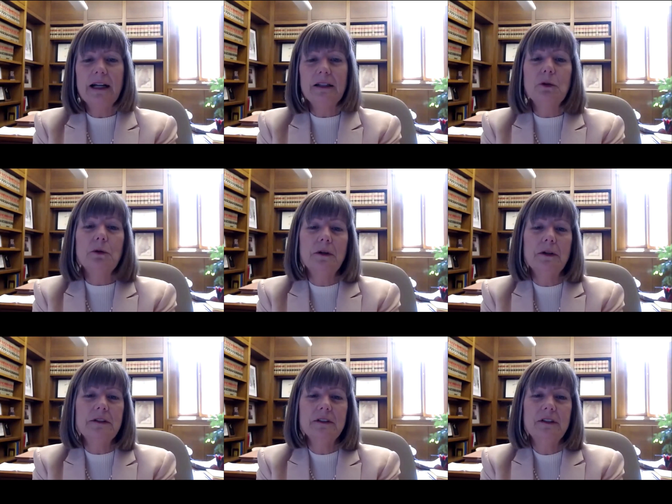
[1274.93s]
I
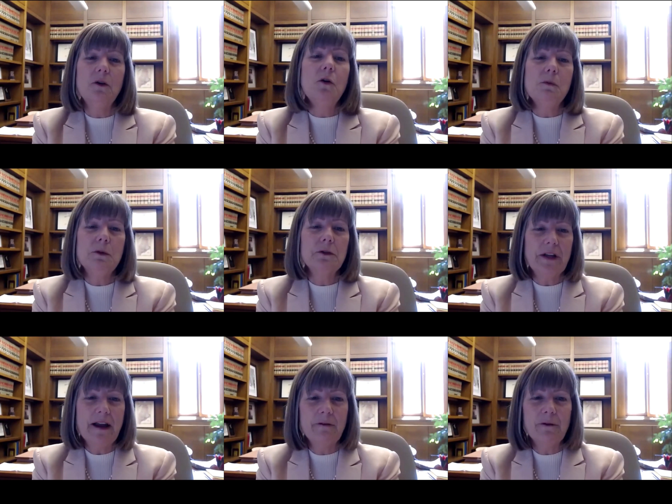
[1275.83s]
learned
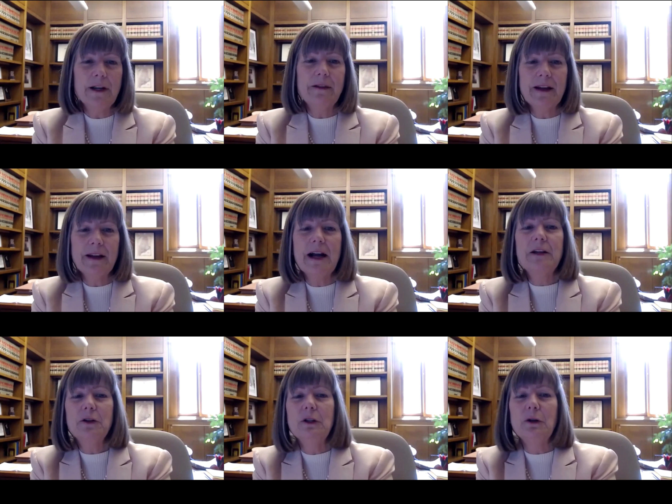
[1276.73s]
almost everything I
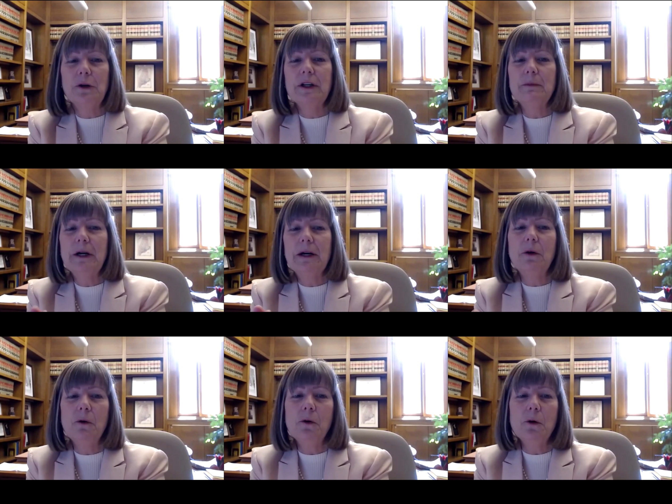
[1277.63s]
could learn
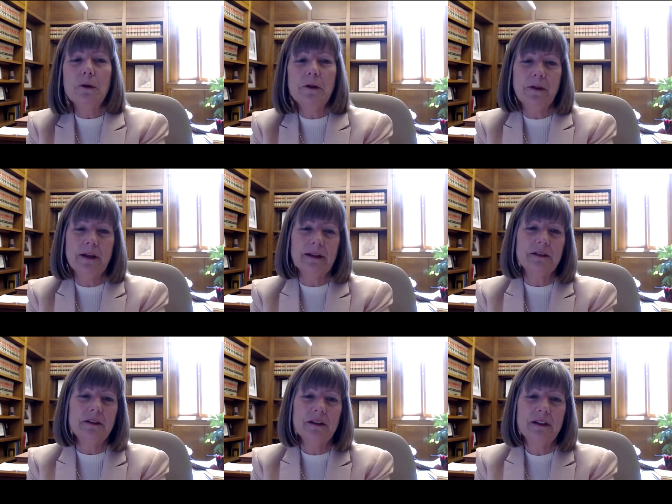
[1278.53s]
about all the
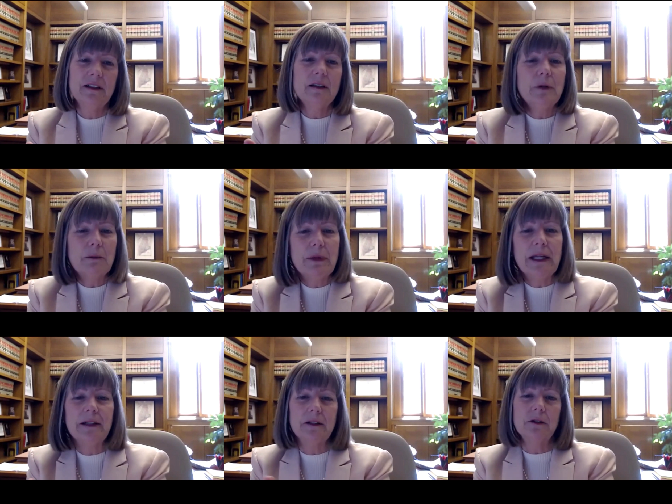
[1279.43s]
things about
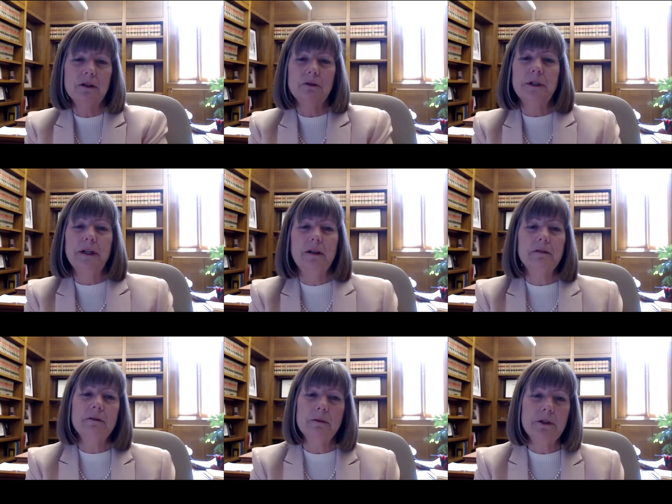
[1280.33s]
being a good lawyer
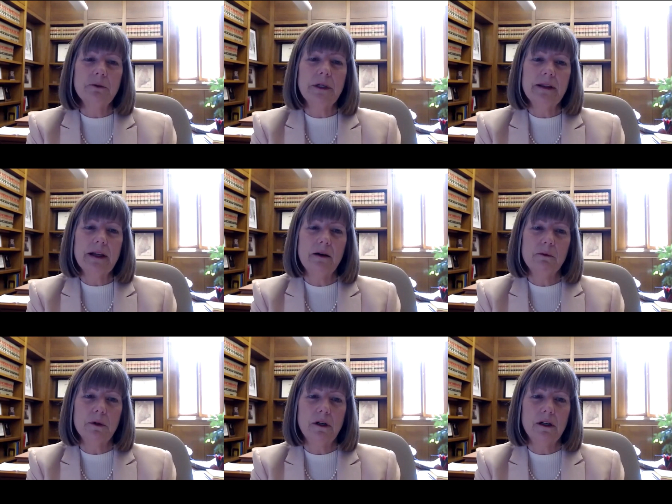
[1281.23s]
from doing that
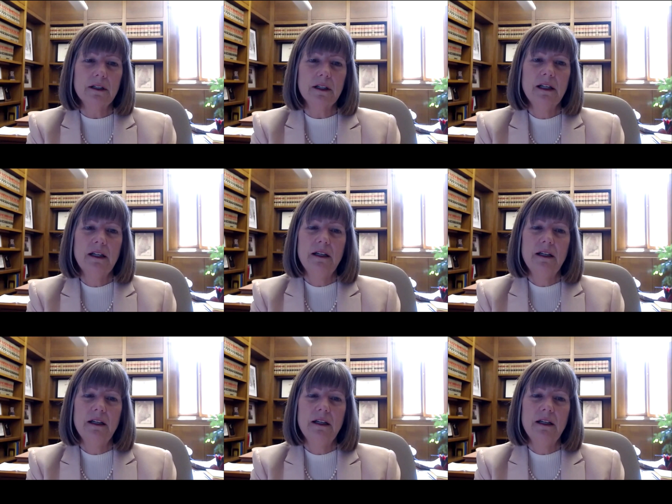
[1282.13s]
work.